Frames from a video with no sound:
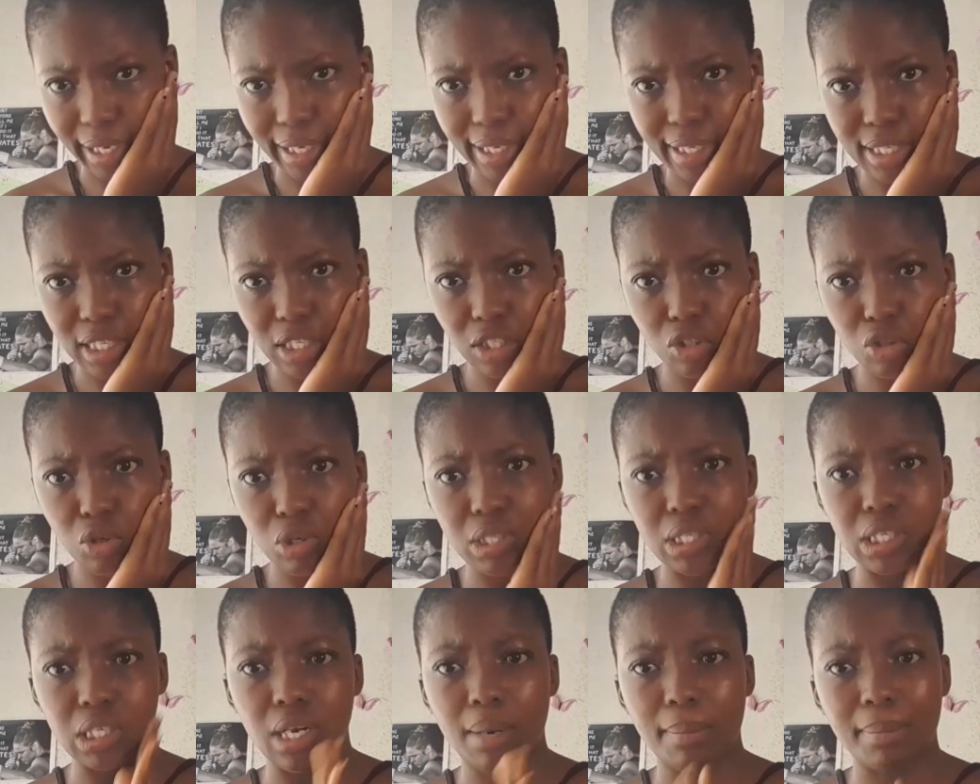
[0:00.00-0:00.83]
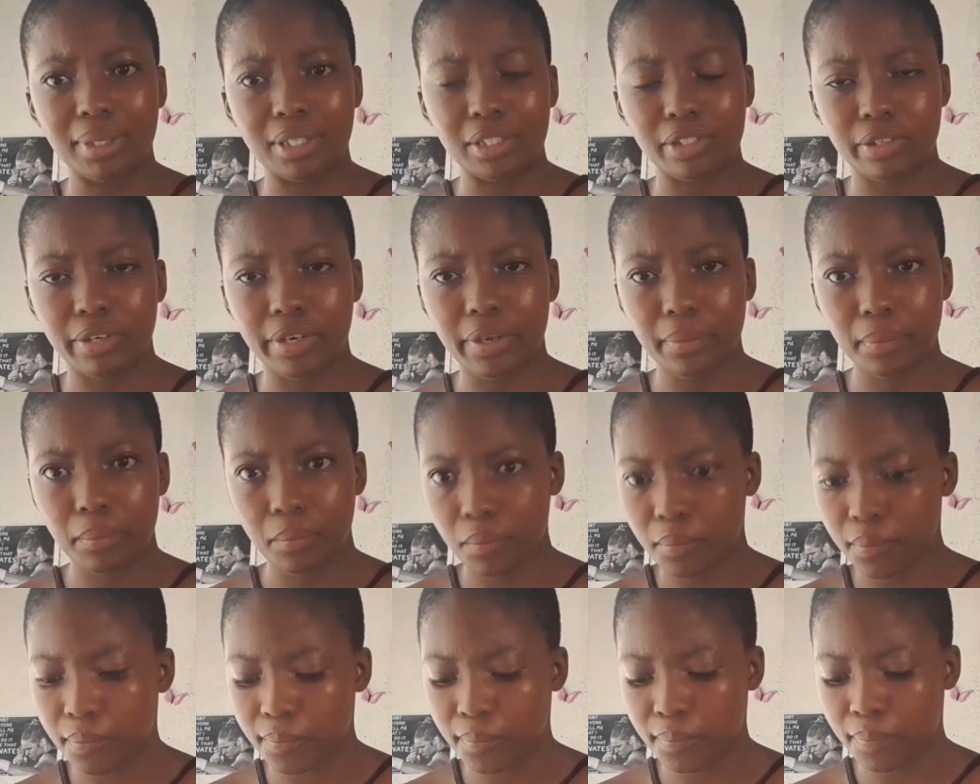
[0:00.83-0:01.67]
Is it question number 3?
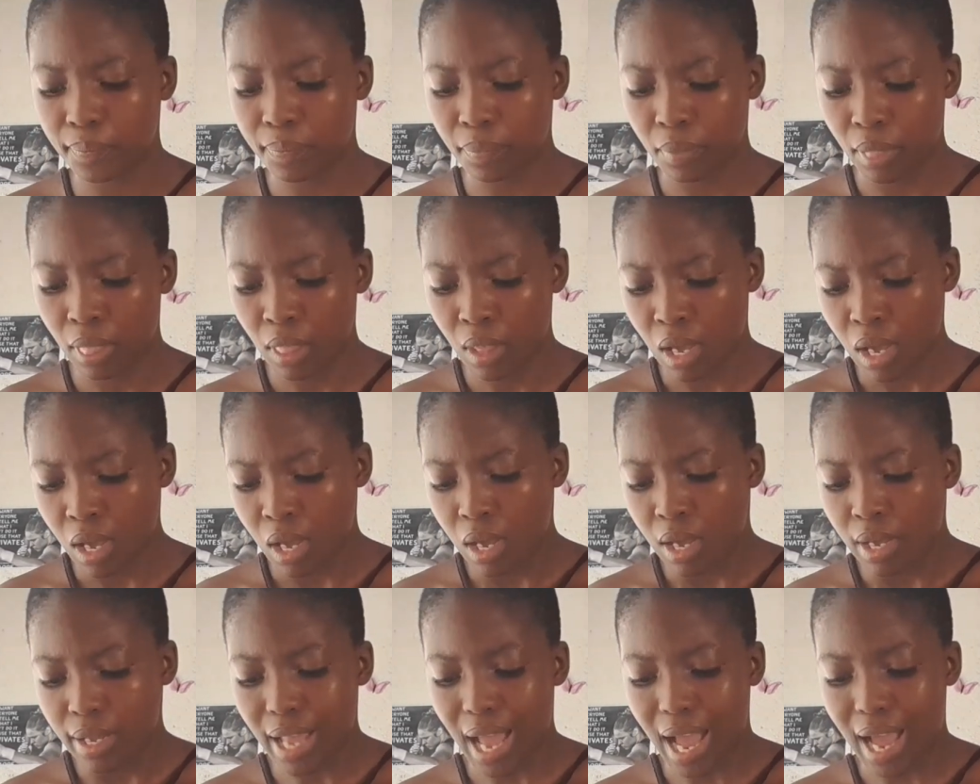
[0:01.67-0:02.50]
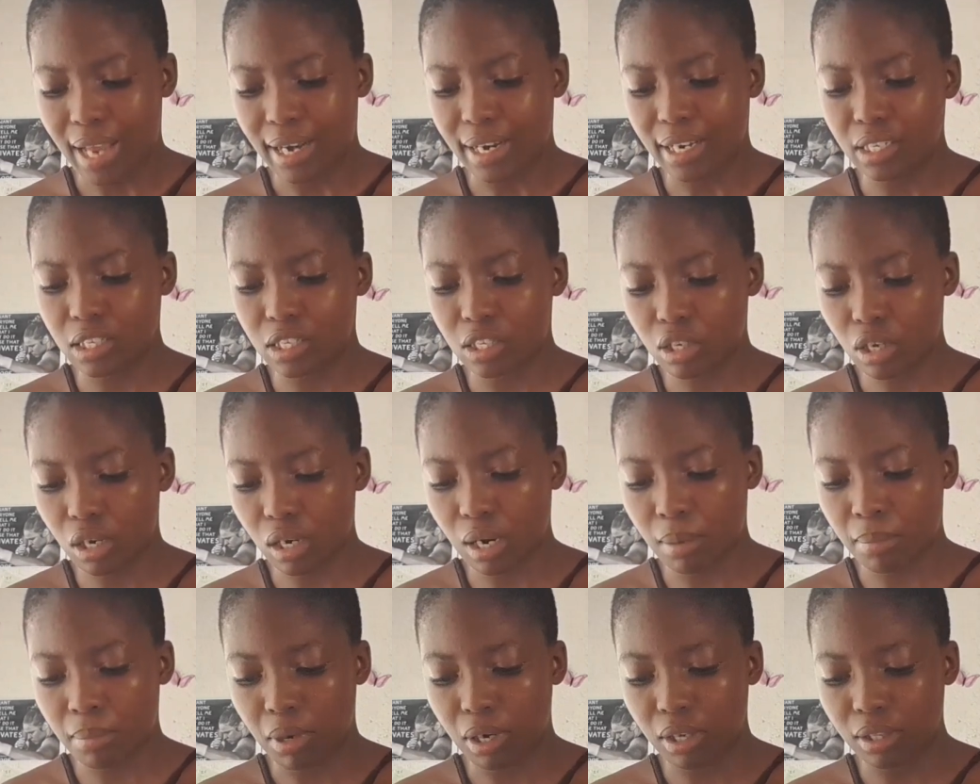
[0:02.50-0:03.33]
Yeah, let's
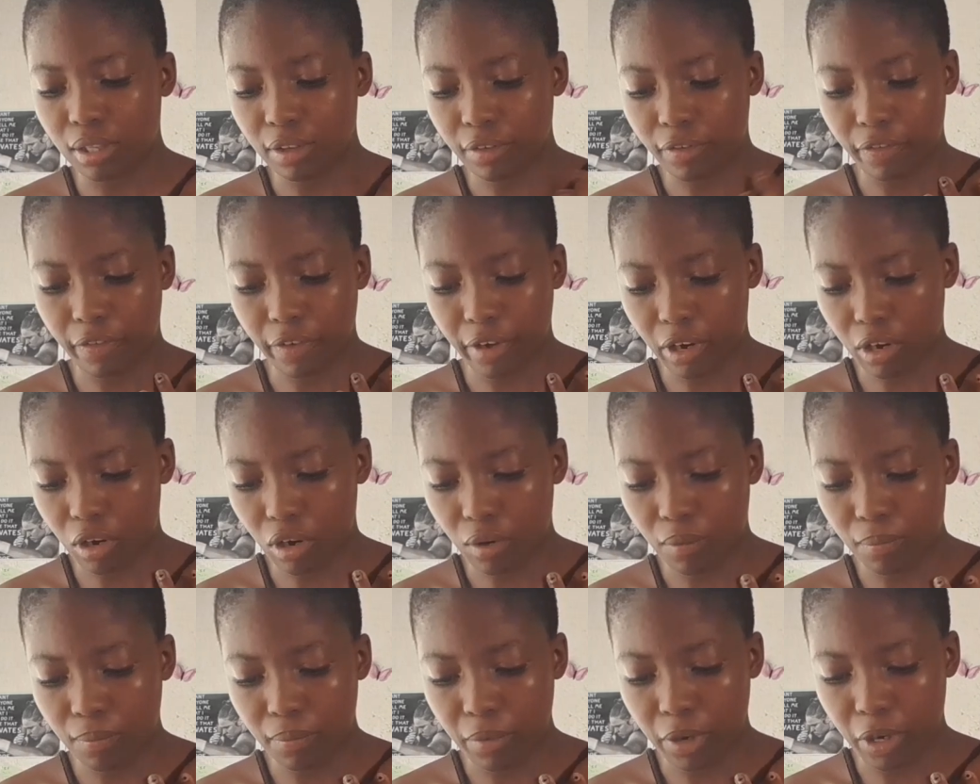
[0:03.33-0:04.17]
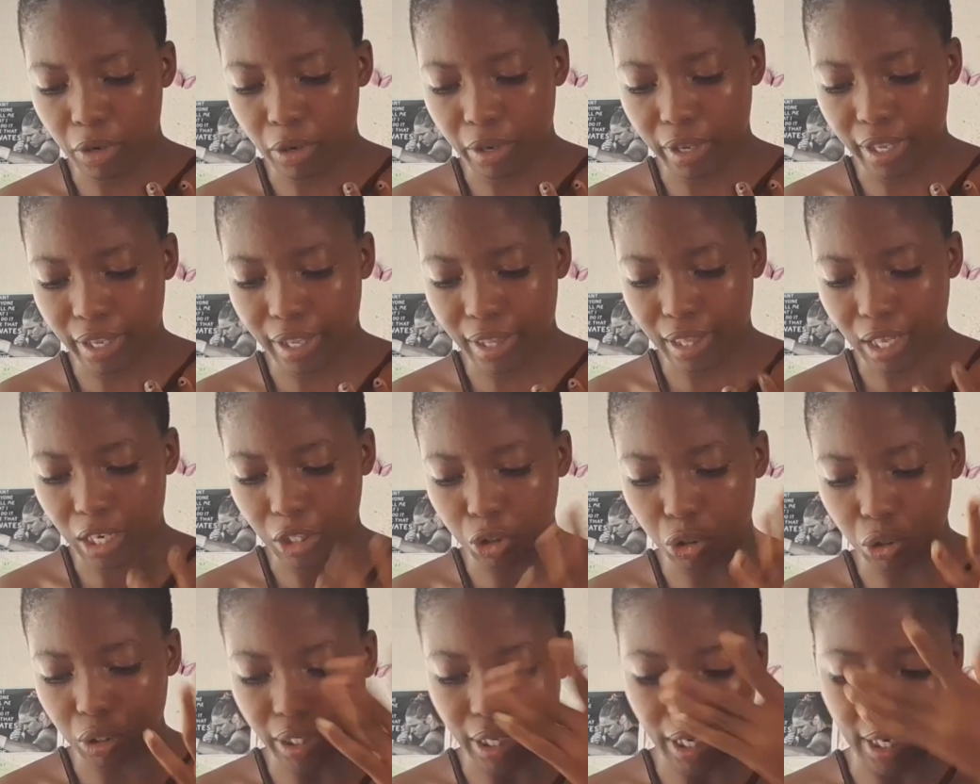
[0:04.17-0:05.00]
talk about the freedom
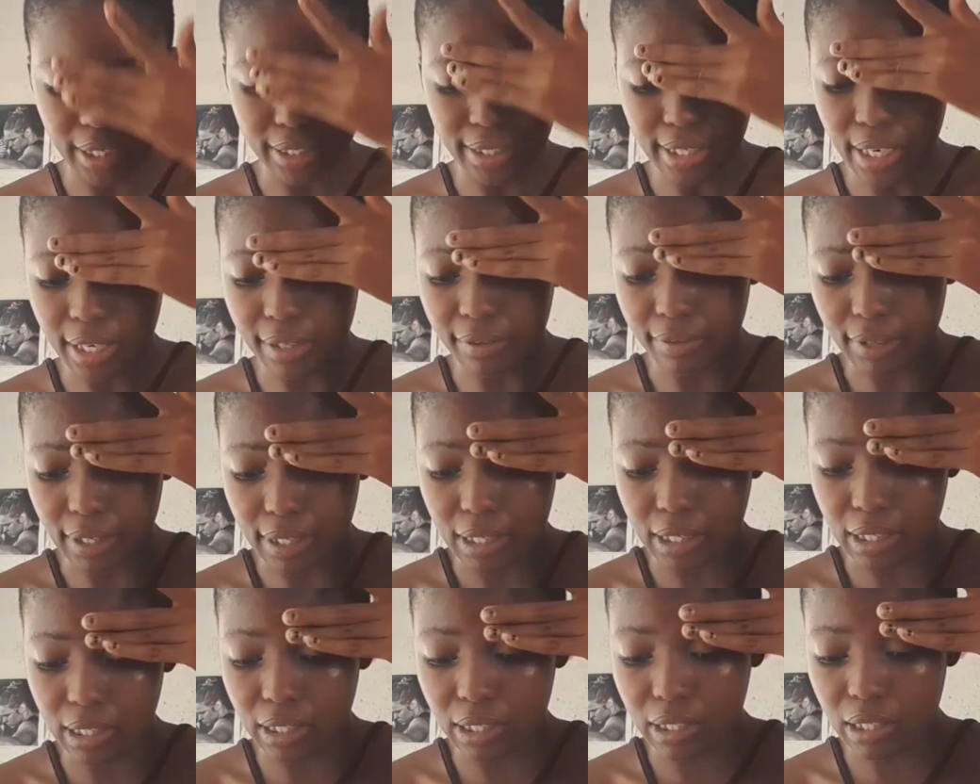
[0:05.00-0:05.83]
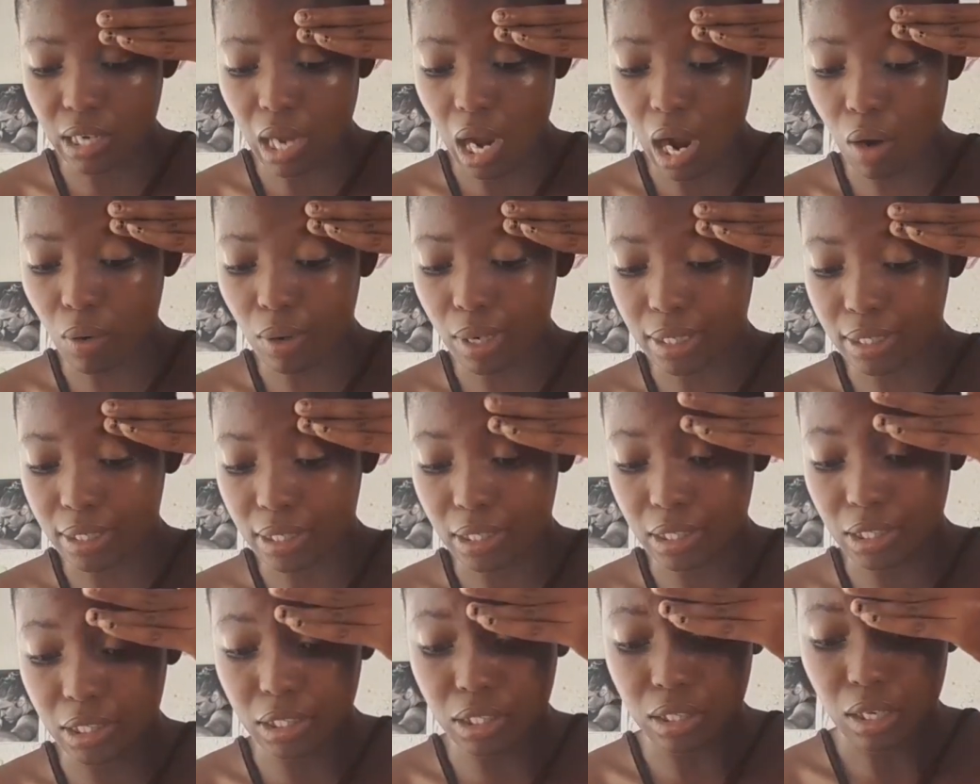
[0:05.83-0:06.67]
that you get at varsity. How was
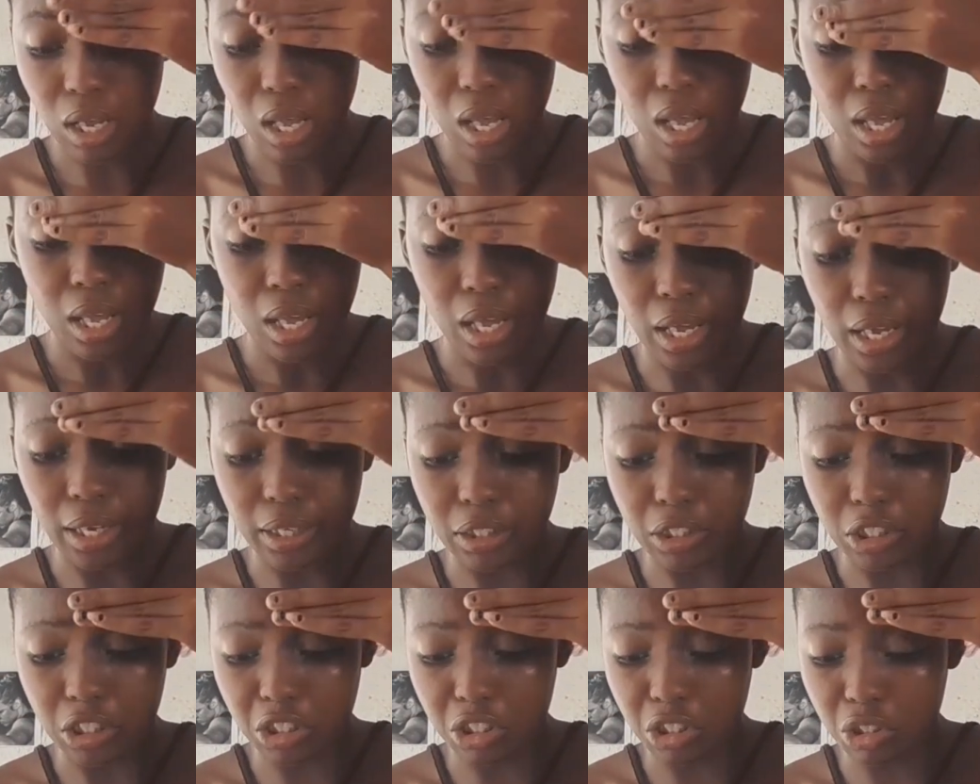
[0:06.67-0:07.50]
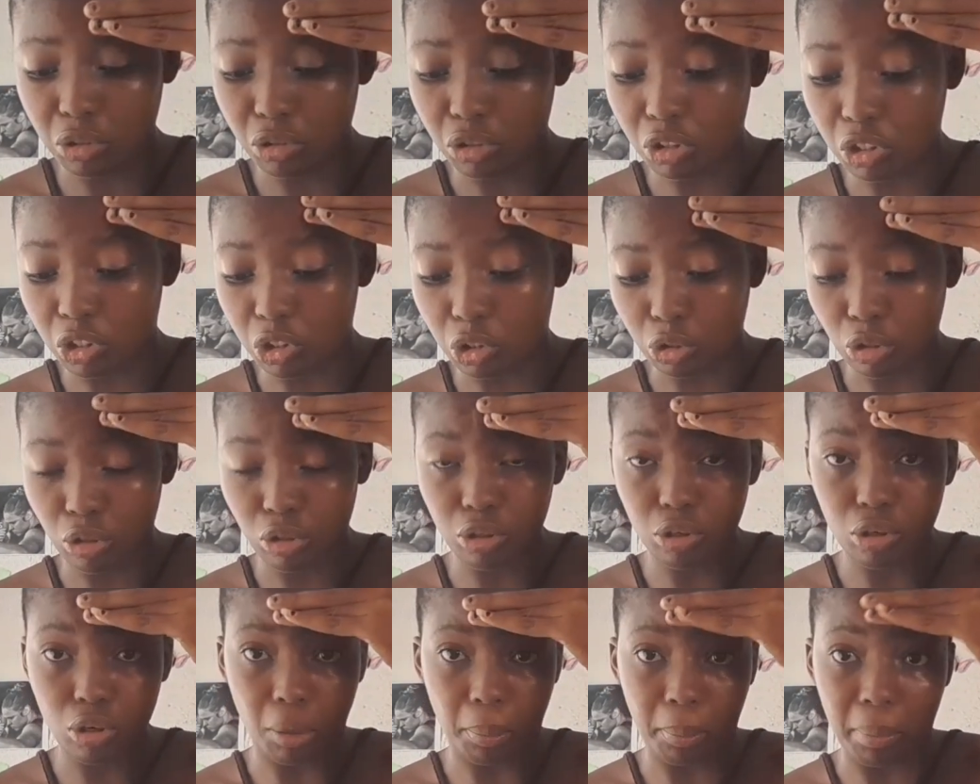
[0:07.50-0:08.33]
it? And did you
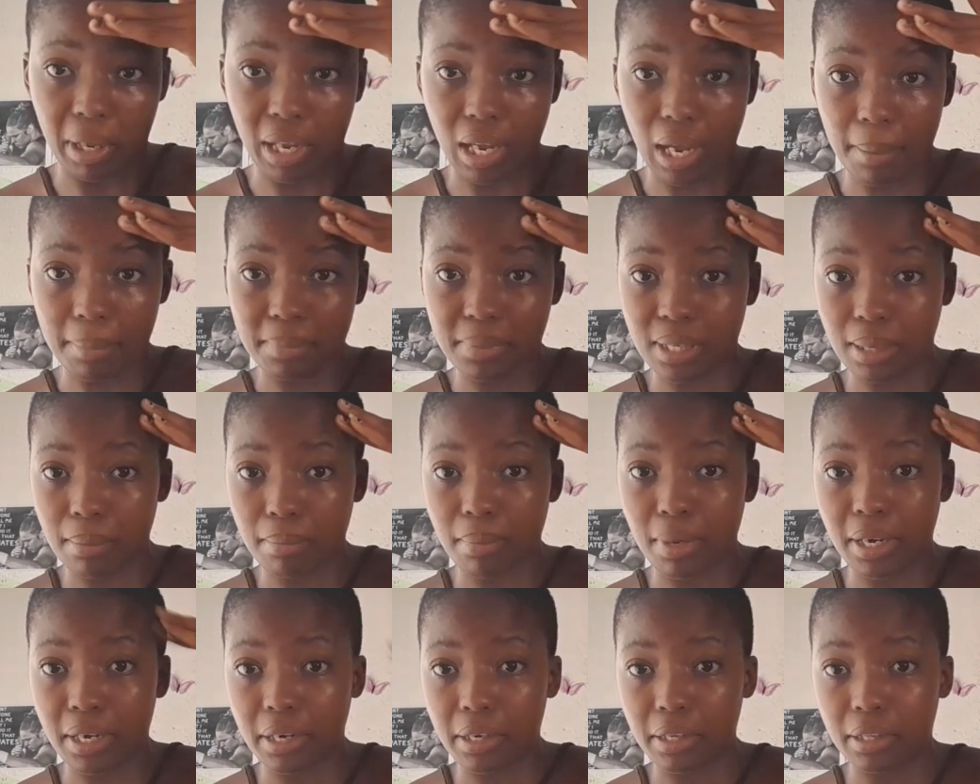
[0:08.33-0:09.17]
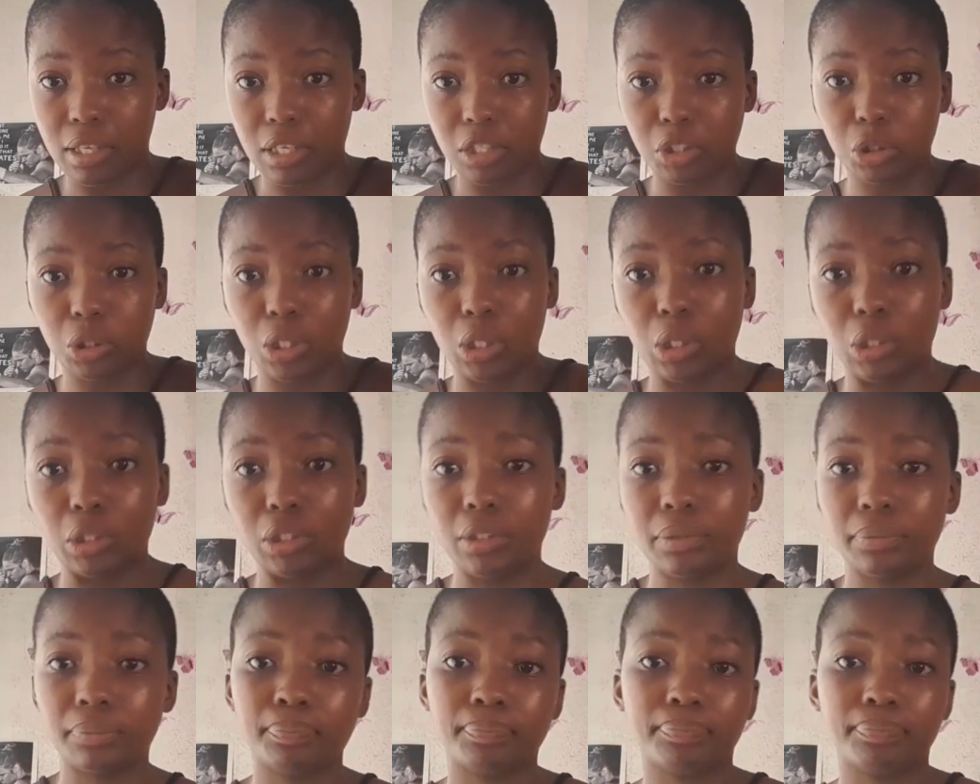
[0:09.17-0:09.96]
enjoy or become somebody that you're not?